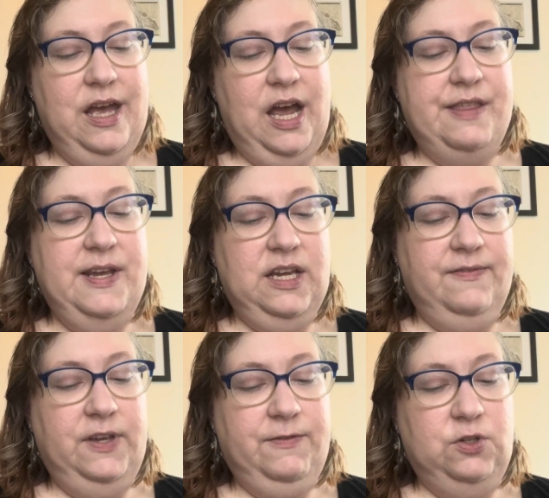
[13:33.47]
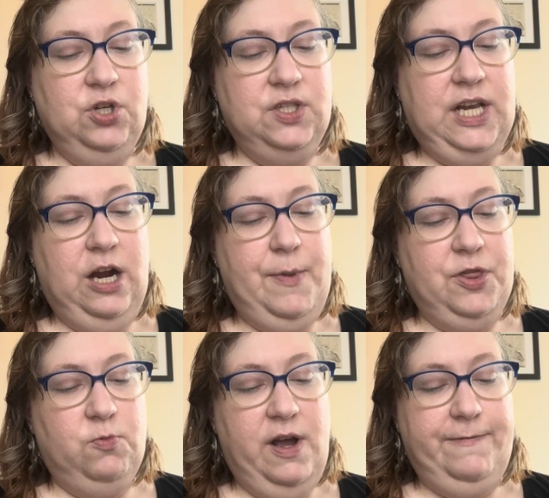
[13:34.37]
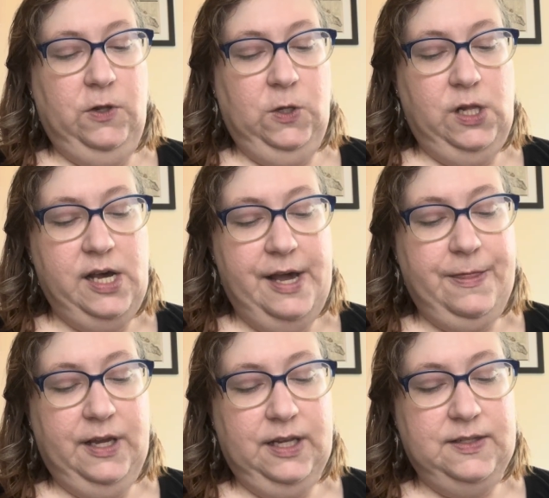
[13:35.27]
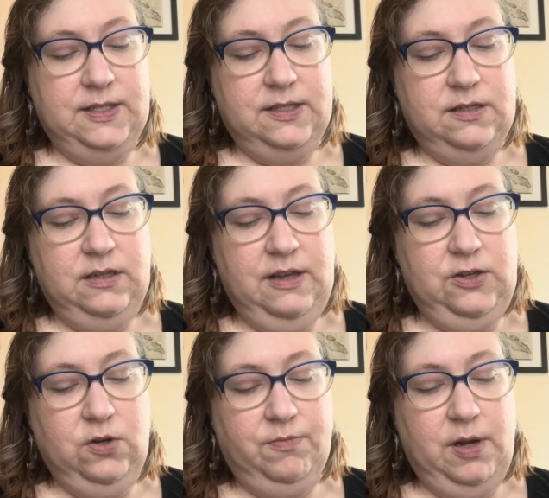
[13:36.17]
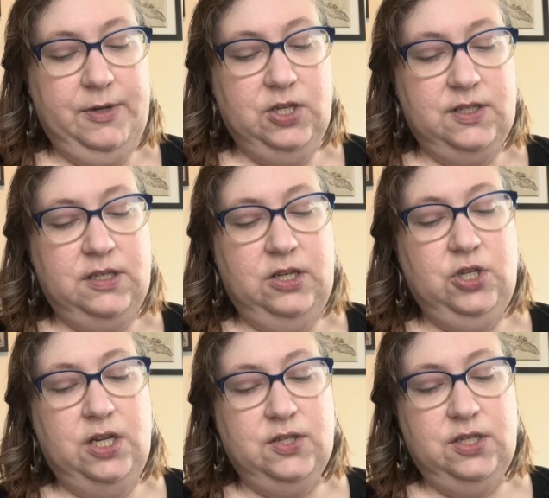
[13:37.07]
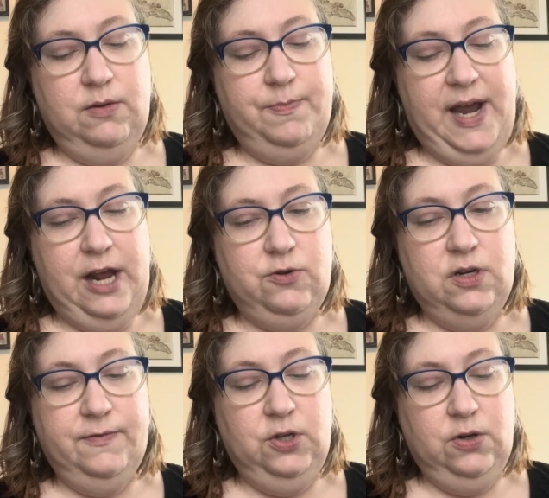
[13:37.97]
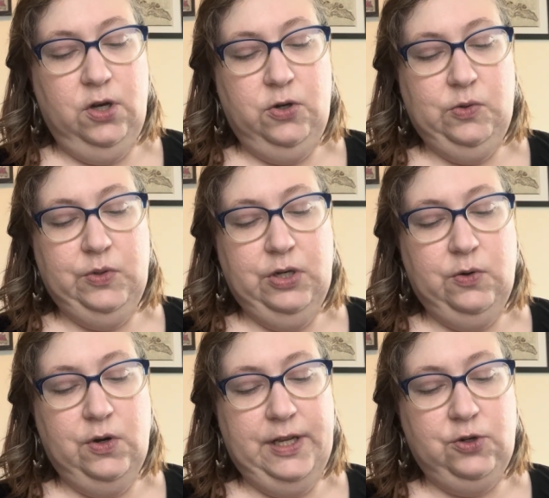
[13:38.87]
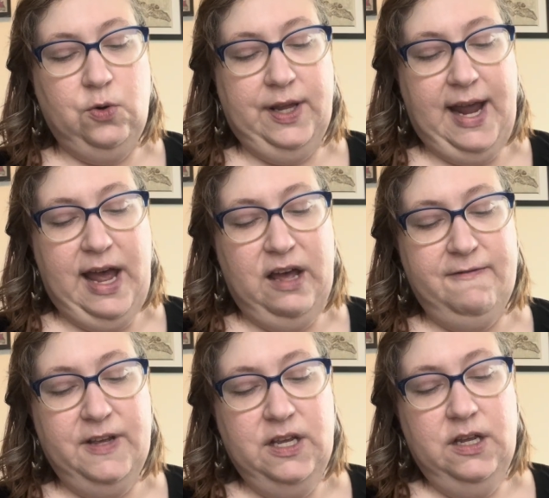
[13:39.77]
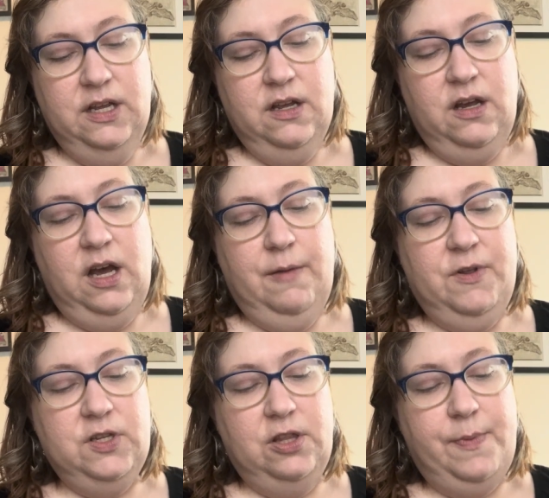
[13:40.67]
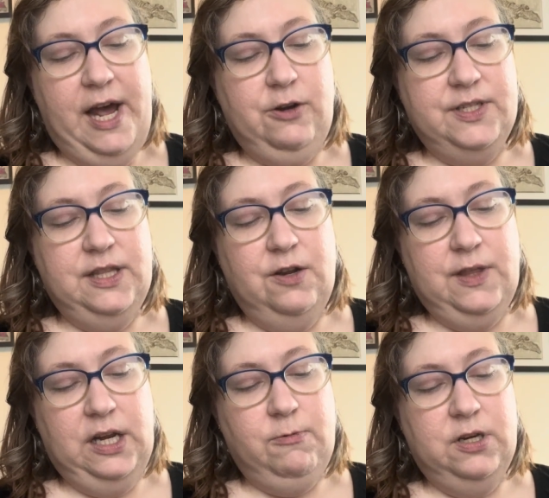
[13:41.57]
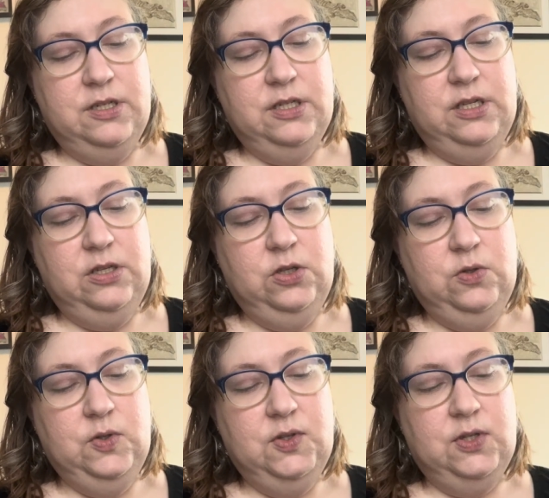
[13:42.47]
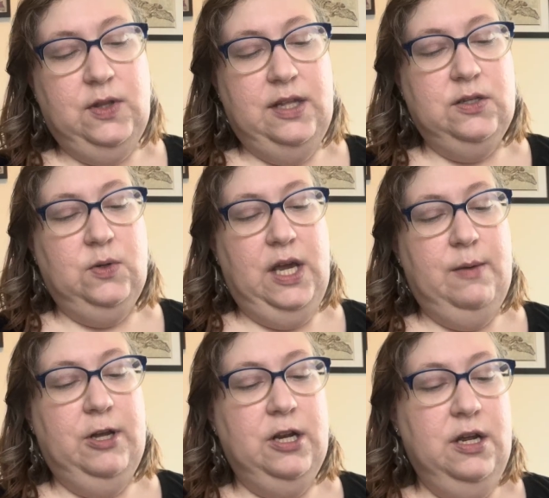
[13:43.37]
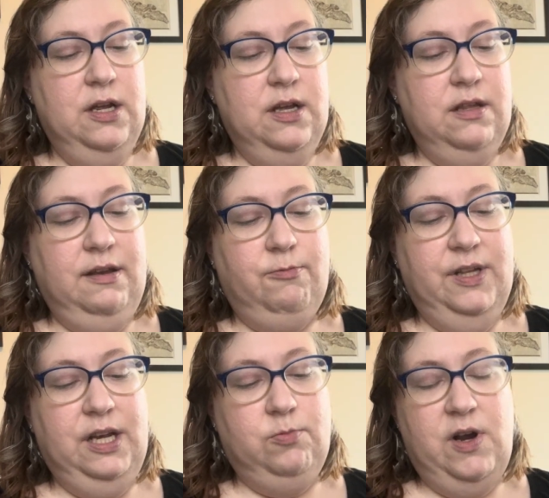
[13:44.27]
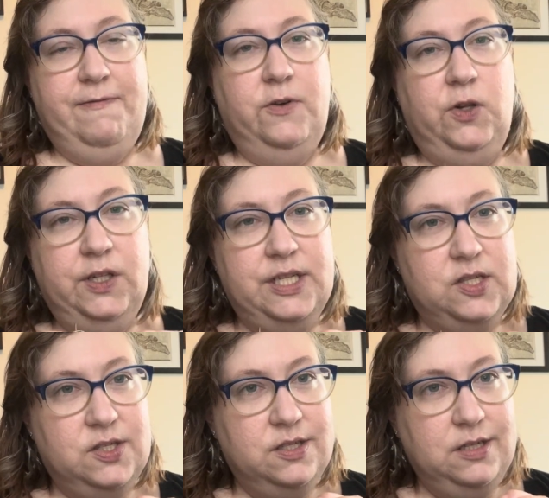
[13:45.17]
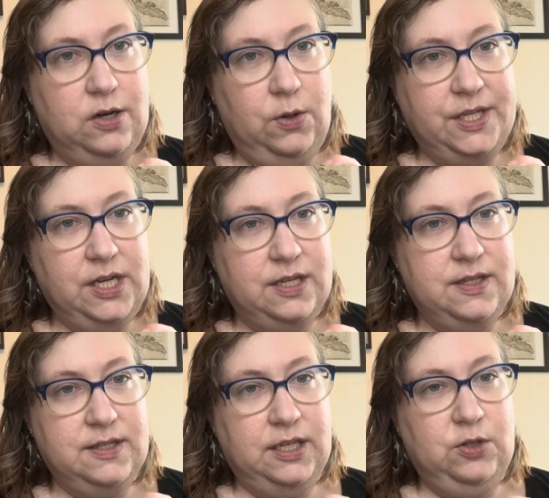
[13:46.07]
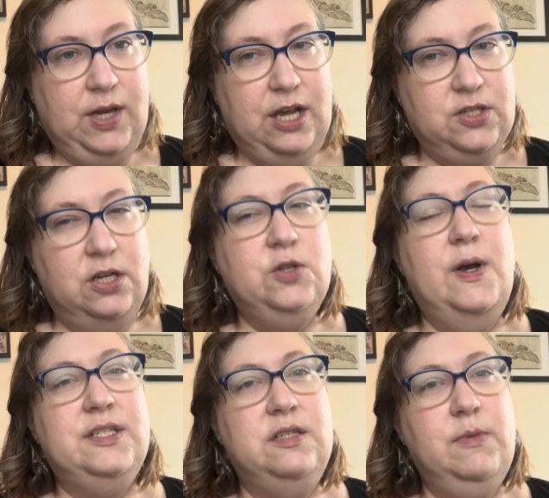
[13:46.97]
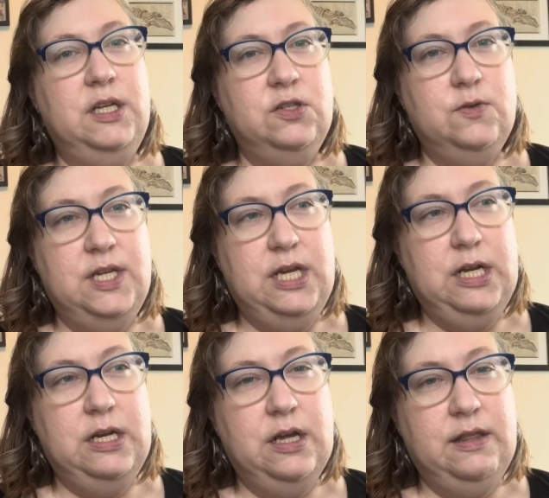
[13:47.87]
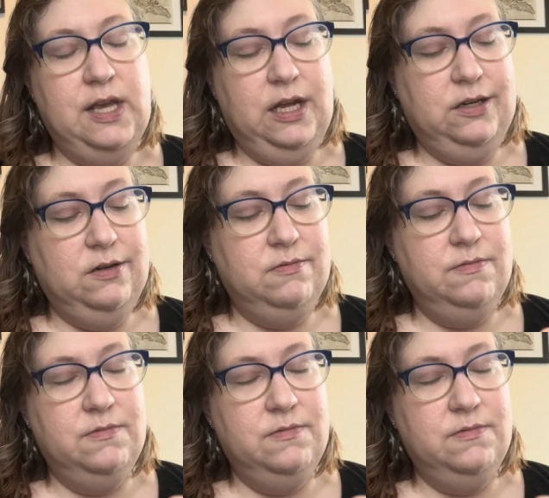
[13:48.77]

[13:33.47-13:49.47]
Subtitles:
think if you just care about the ruffle, I think you can probably just adjust a pattern of your own or that you already have. There's other patterns in there that I wanted to use, so that's okay. But like really a ruffle it all it takes is like you cast on twice as many as you need and then